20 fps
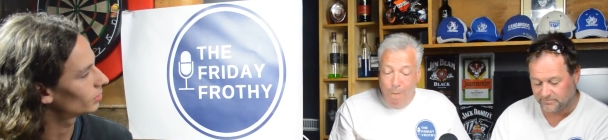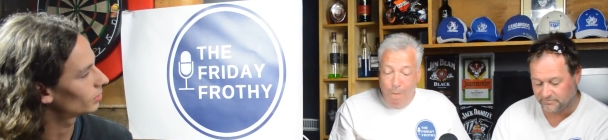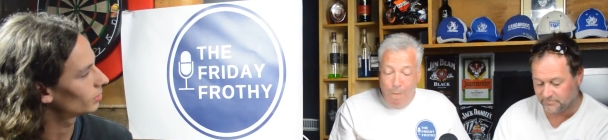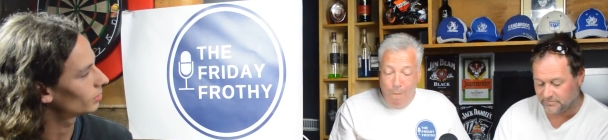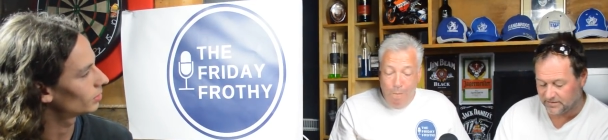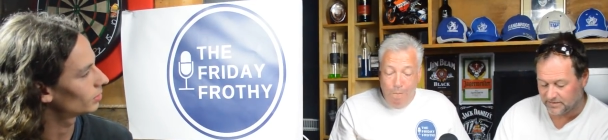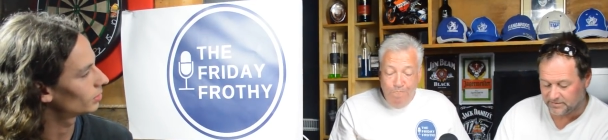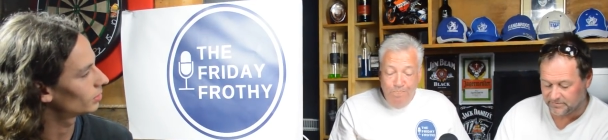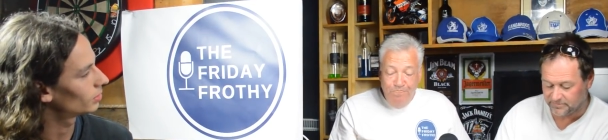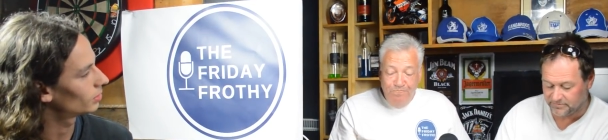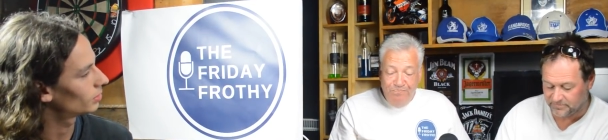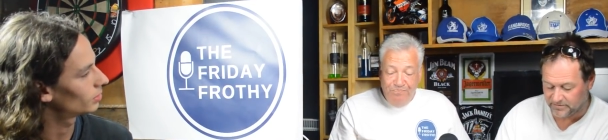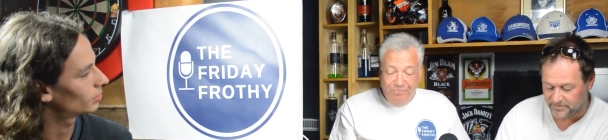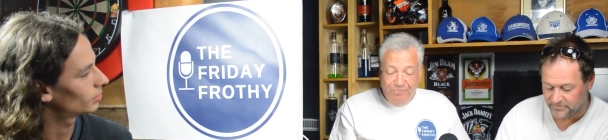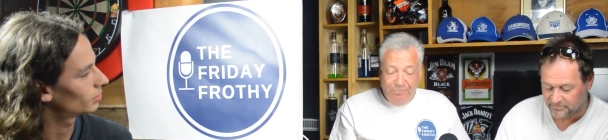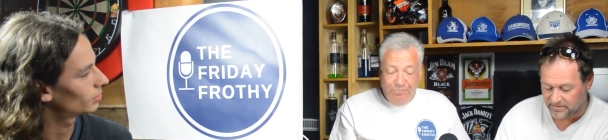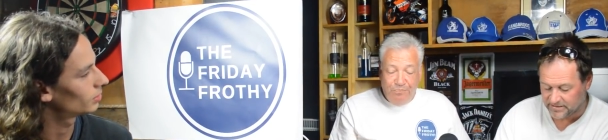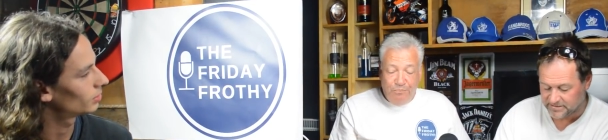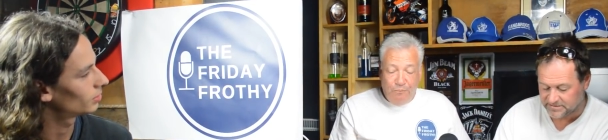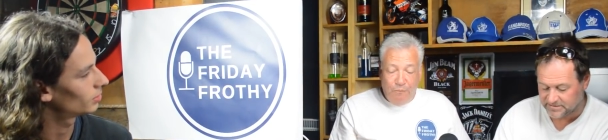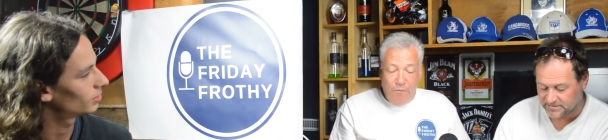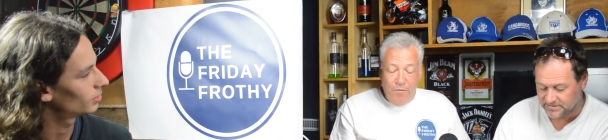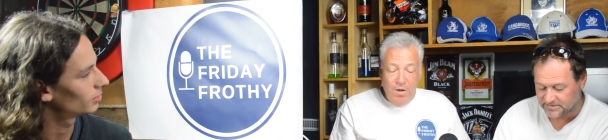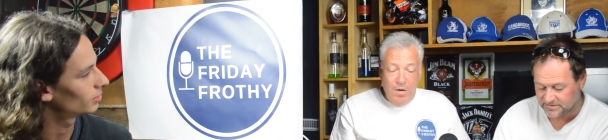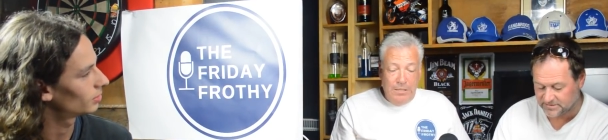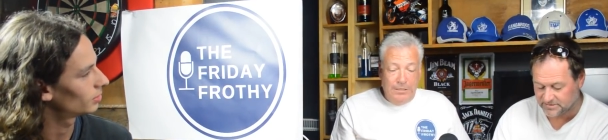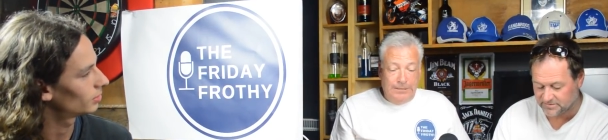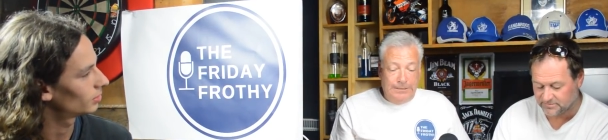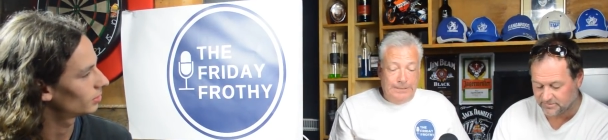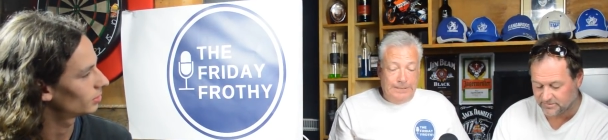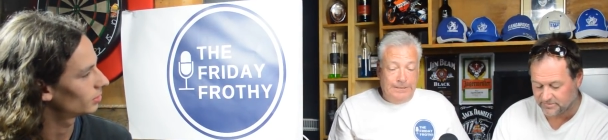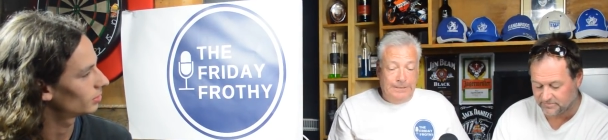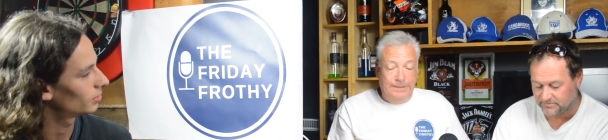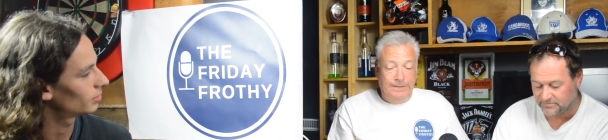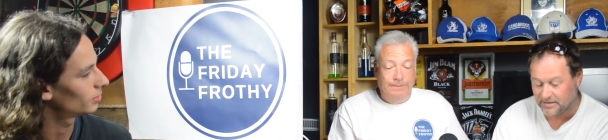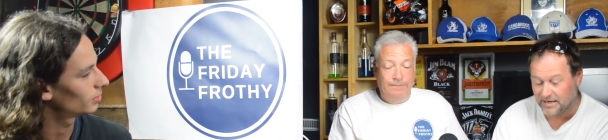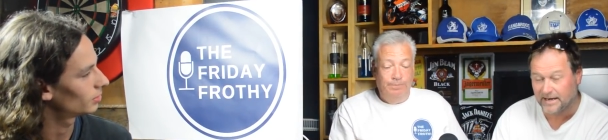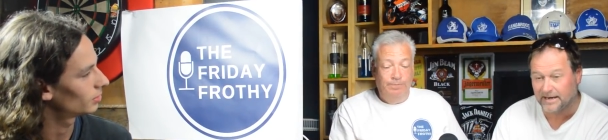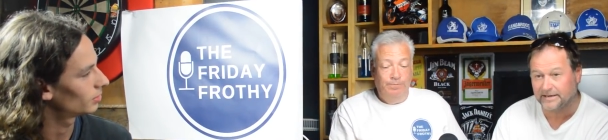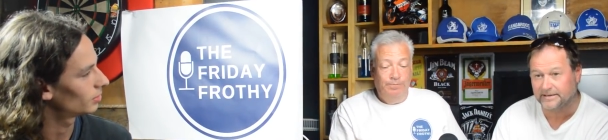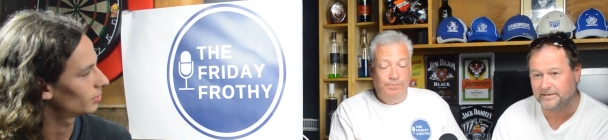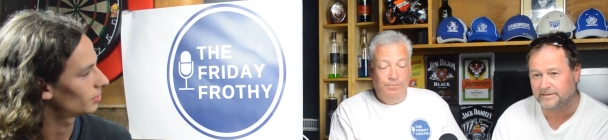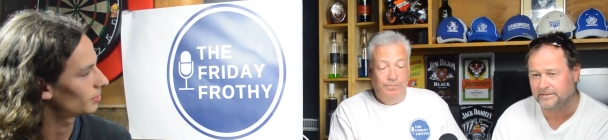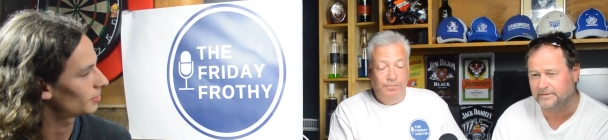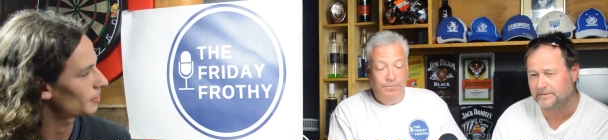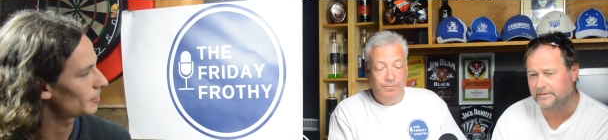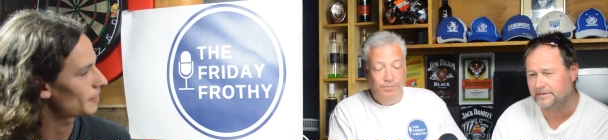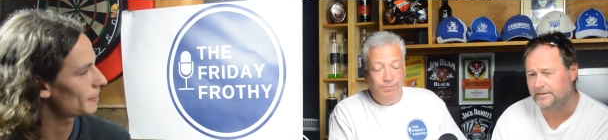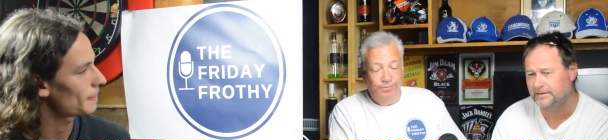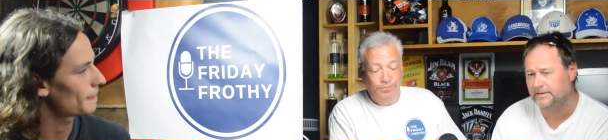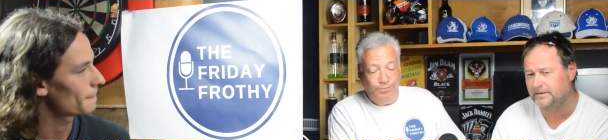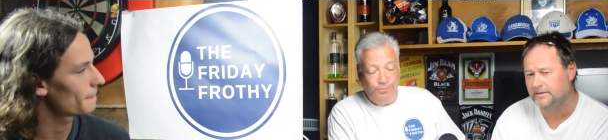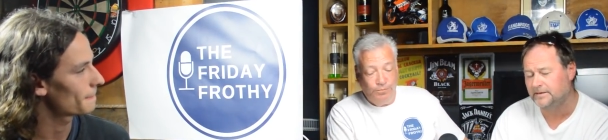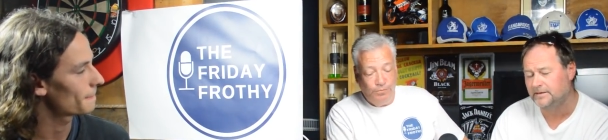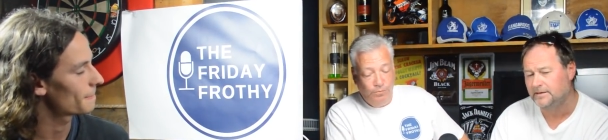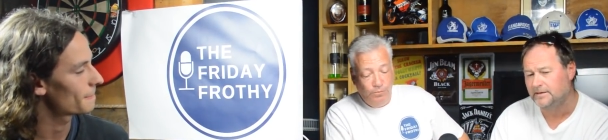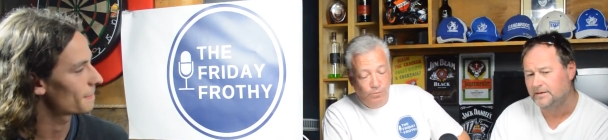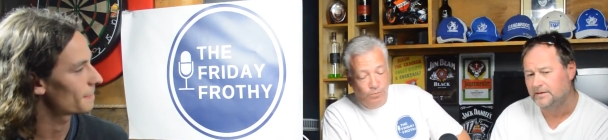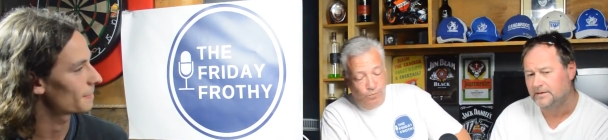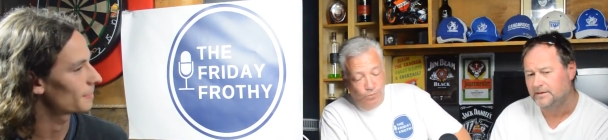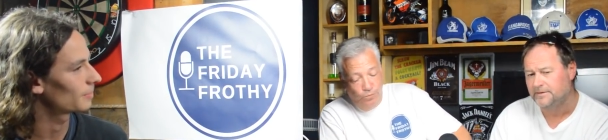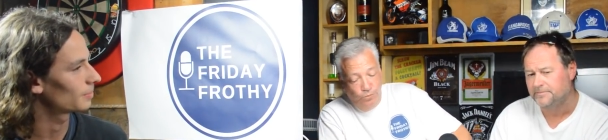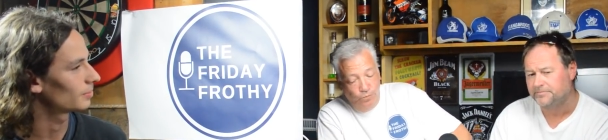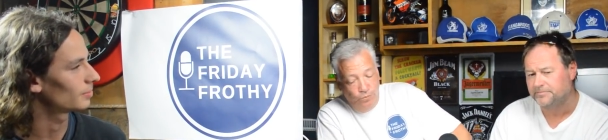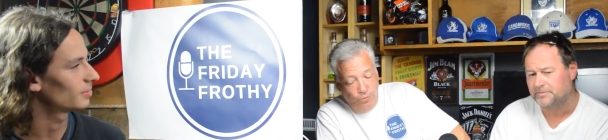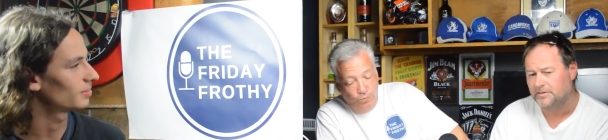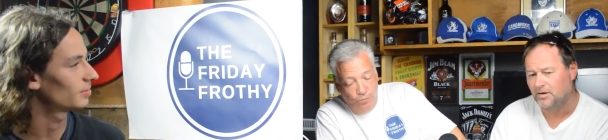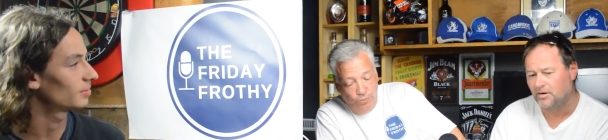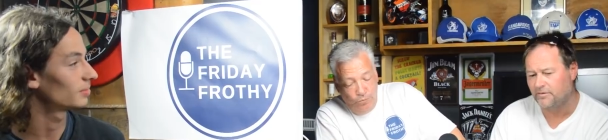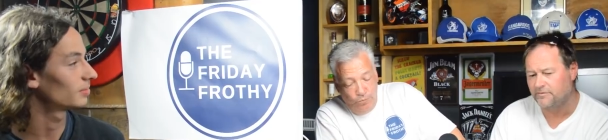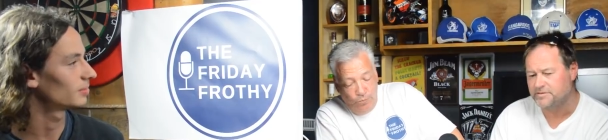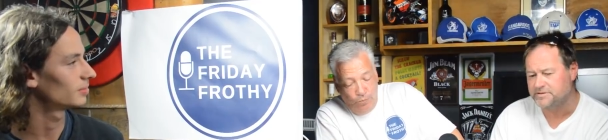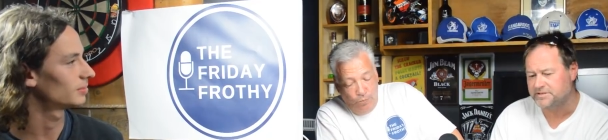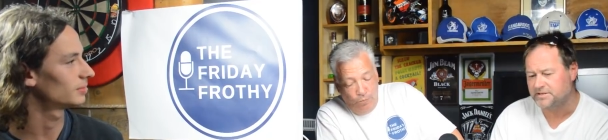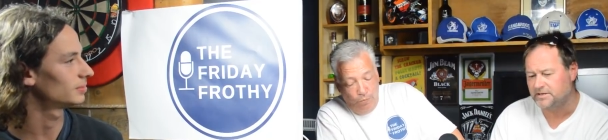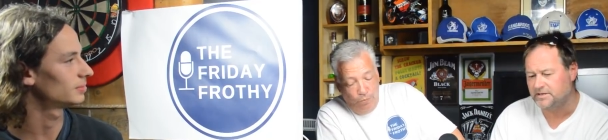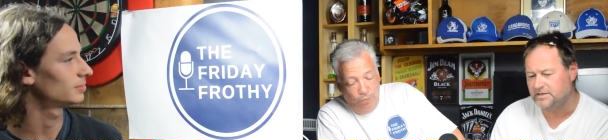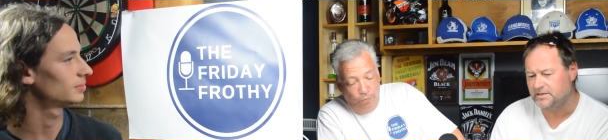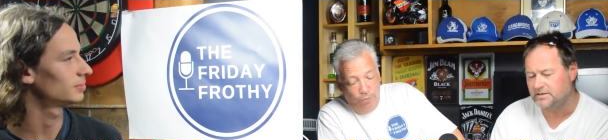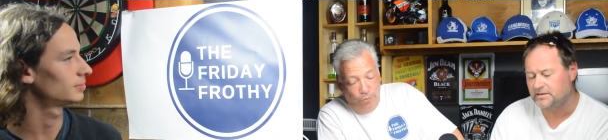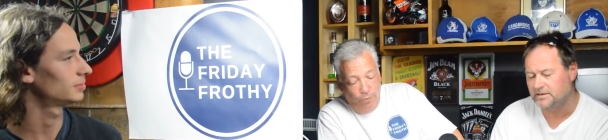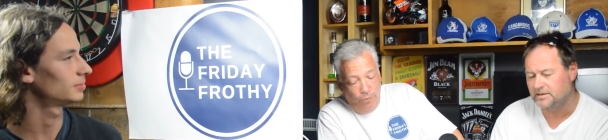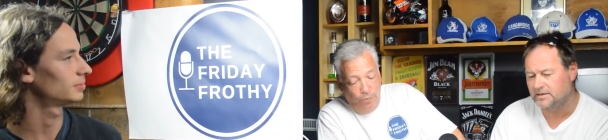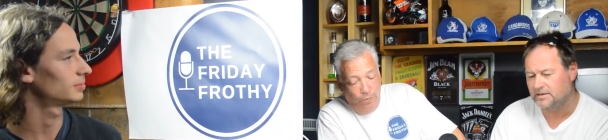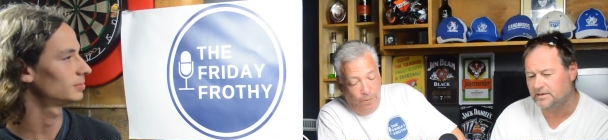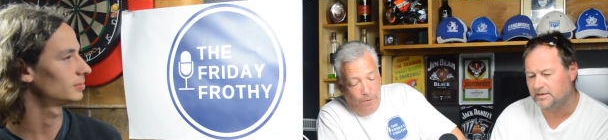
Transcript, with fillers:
Speaker 1: you know, you've been racing since you were young, and uh, obviously